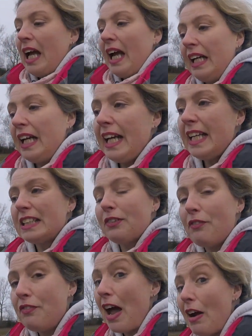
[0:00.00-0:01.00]
and his
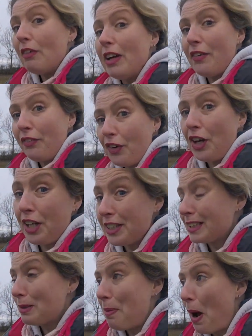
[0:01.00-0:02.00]
very
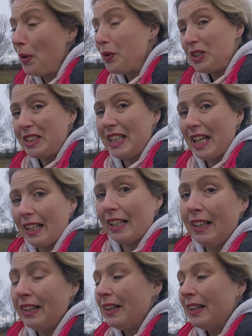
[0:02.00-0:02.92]
first posting